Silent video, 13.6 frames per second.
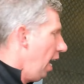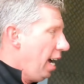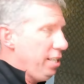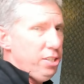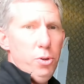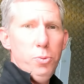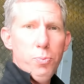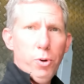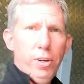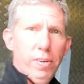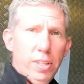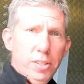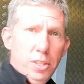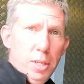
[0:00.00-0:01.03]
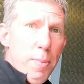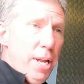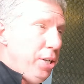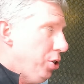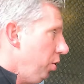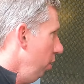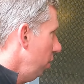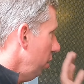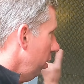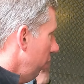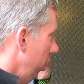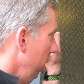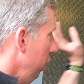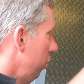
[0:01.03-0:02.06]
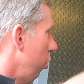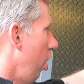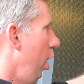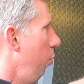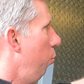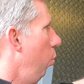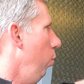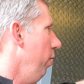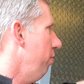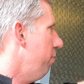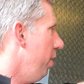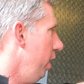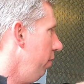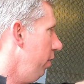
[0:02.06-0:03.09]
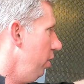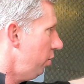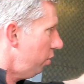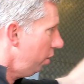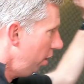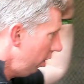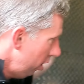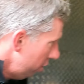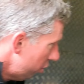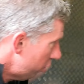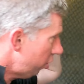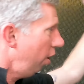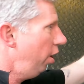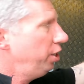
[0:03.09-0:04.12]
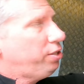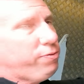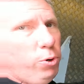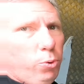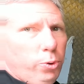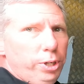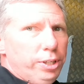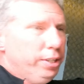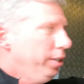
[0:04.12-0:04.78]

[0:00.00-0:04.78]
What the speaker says: As you've previously mentioned, the entire wall in front of us slides forward.